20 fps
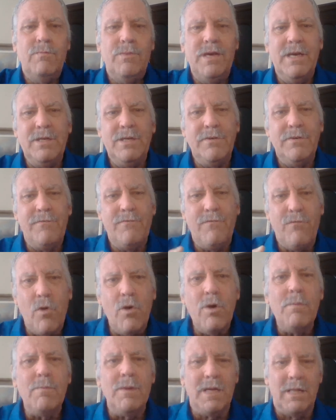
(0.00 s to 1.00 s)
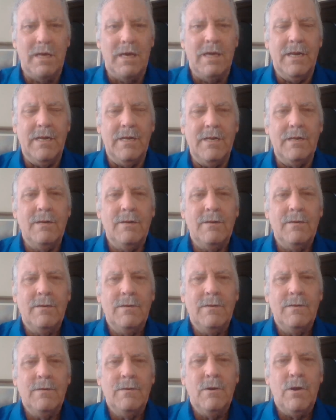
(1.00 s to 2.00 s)
be formulated
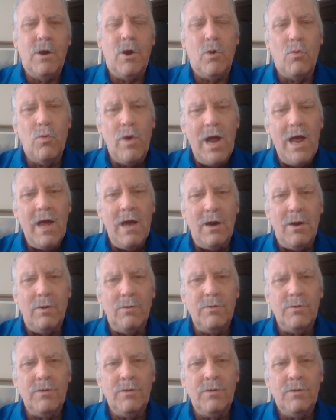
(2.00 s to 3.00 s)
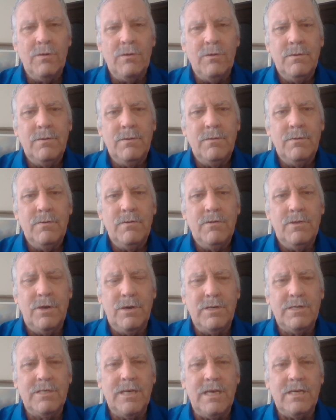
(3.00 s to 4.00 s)
around
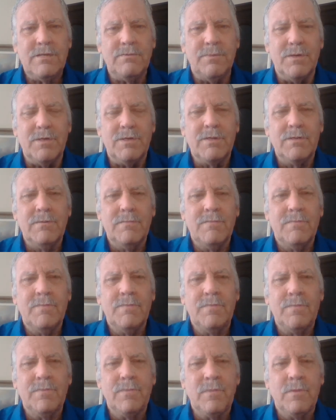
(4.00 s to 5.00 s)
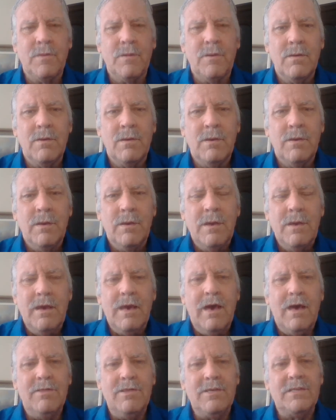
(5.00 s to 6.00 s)
their assessments.
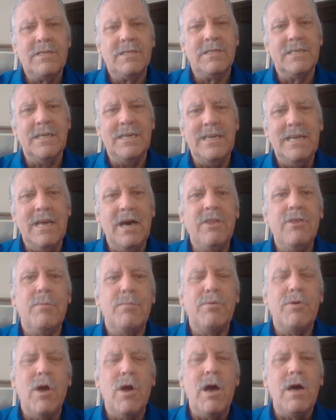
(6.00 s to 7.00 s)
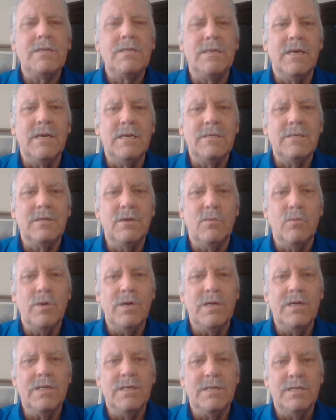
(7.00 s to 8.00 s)
Now, this is another process that
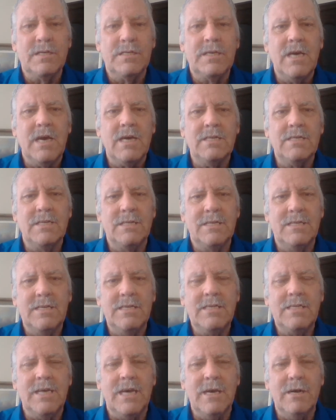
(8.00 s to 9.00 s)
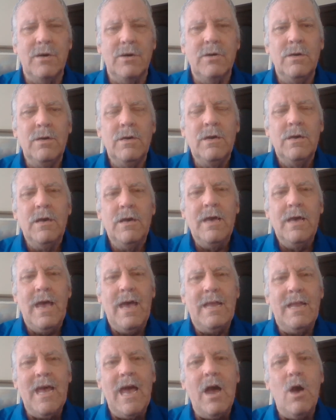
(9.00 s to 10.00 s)
we can discuss in detail
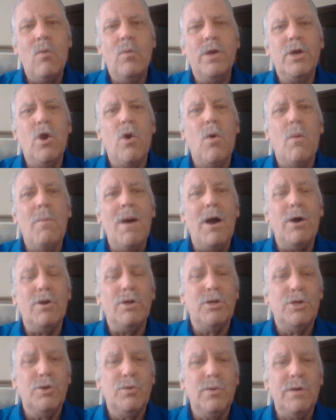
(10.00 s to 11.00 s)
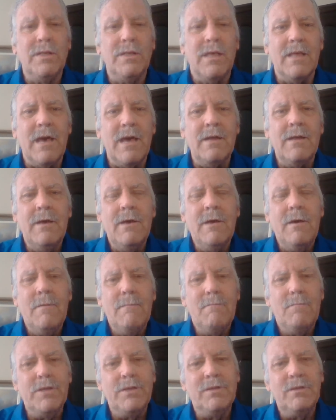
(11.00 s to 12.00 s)
and how we go about doing that.
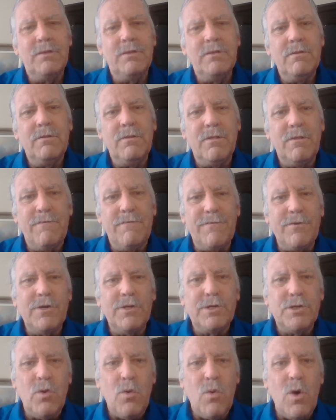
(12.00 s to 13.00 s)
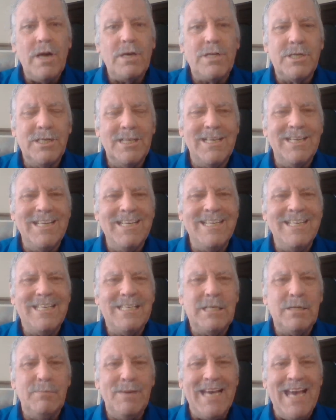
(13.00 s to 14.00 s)
But the first question that
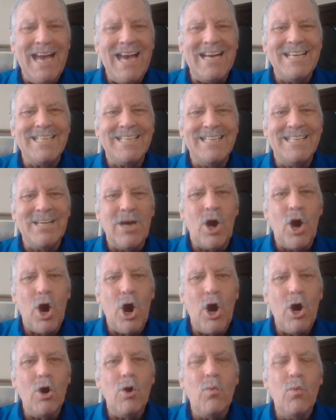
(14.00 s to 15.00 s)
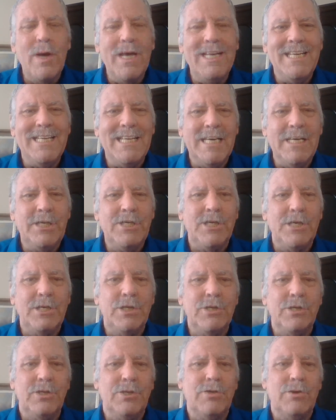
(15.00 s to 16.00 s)
needs to be asked is, are we
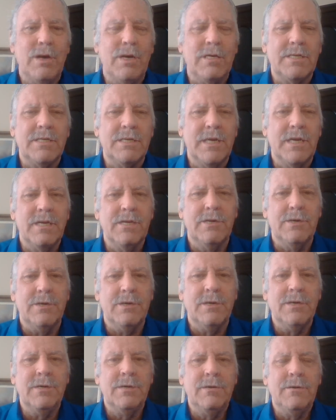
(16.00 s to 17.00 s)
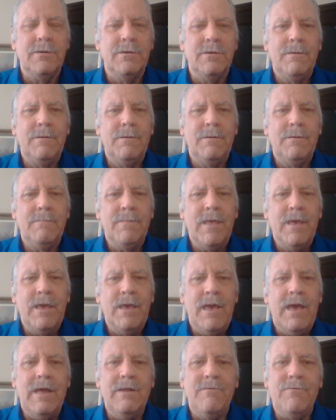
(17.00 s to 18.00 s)
teaching to the correct standard?
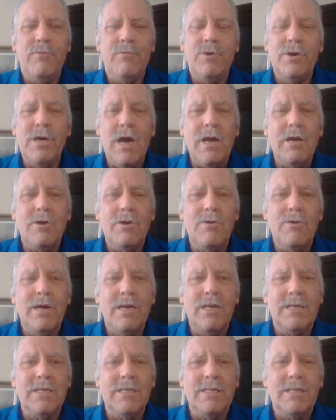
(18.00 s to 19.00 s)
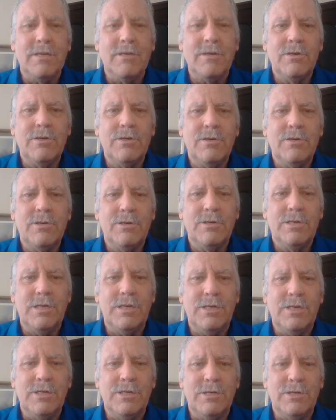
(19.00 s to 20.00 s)
And if we're not
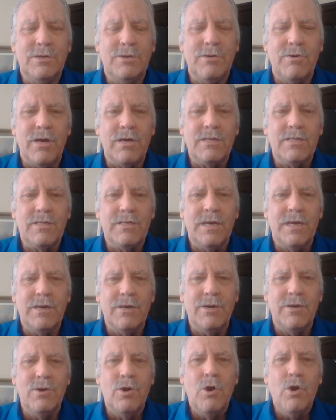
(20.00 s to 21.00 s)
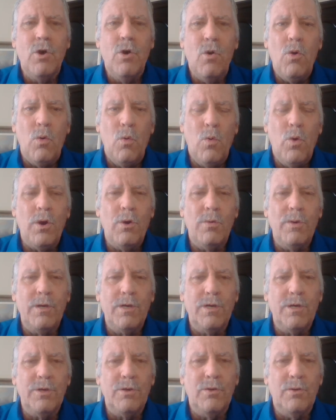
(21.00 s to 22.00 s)
teaching to the correct standard, what are we
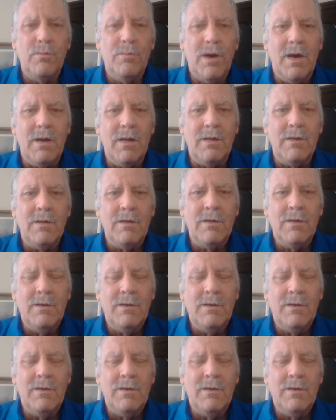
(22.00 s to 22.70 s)
going to do about it?